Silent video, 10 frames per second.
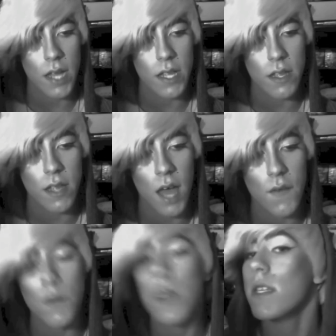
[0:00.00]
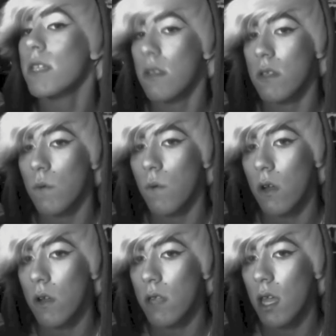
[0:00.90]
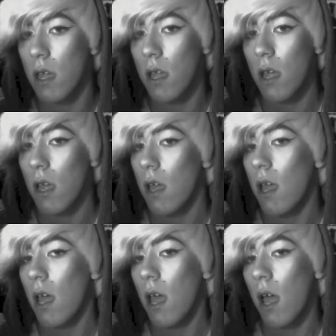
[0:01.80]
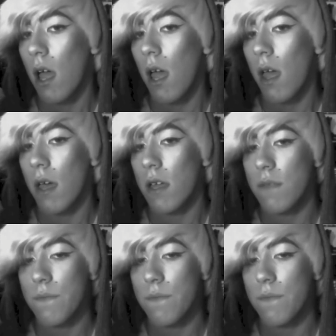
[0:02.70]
didn't have a place in this world. And,